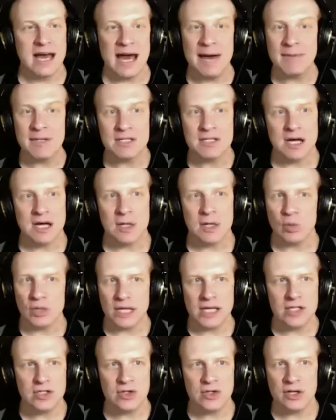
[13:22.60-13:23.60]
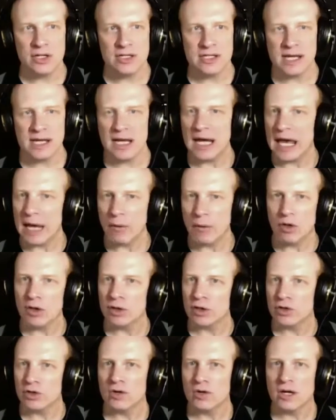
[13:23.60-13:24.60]
Amazon, when they started saying, hey, we're
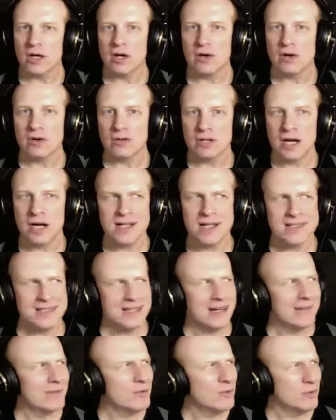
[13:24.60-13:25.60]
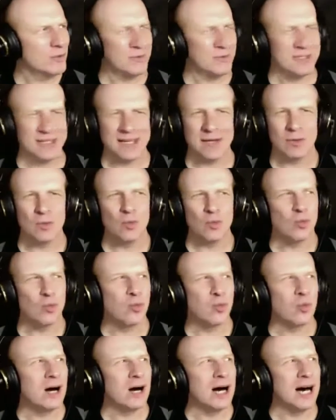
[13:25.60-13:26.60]
going to create our own content, everyone was like,
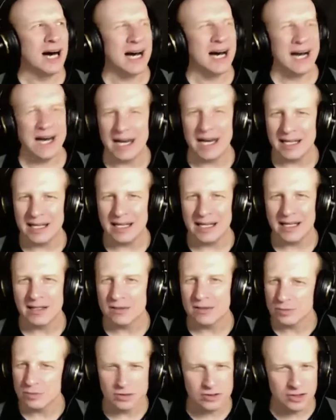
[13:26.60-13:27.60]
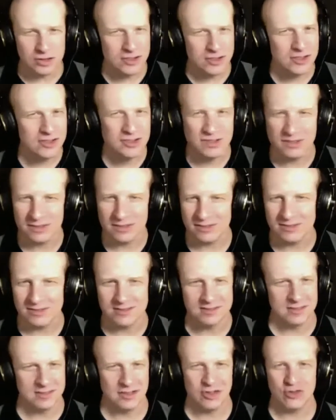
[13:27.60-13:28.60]
why? Like, just
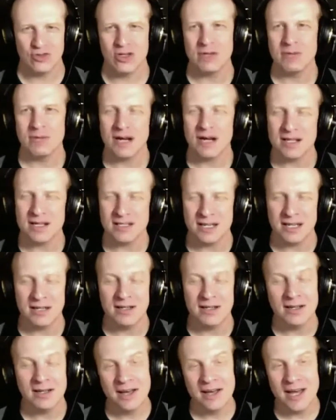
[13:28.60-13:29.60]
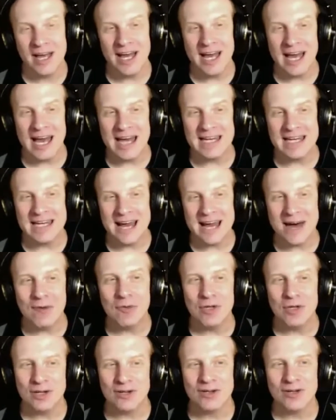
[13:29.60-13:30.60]
stream content. And now
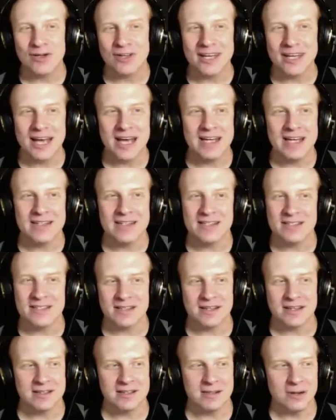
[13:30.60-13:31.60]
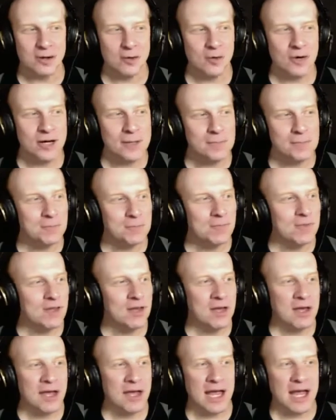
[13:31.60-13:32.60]
what they're looking at is, you know what?
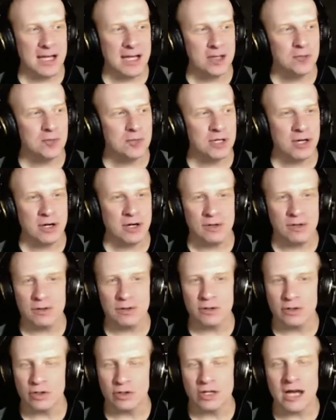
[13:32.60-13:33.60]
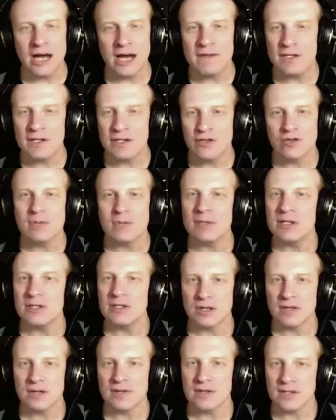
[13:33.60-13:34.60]
H B O could have a streaming
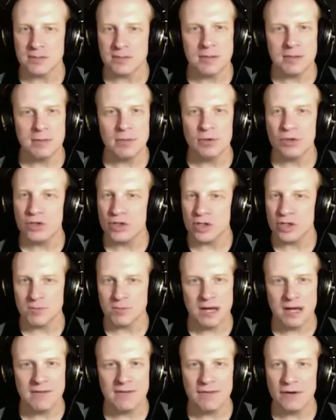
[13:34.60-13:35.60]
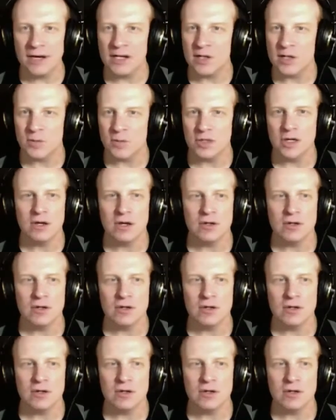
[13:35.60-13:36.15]
service, and people could just pay for H B O.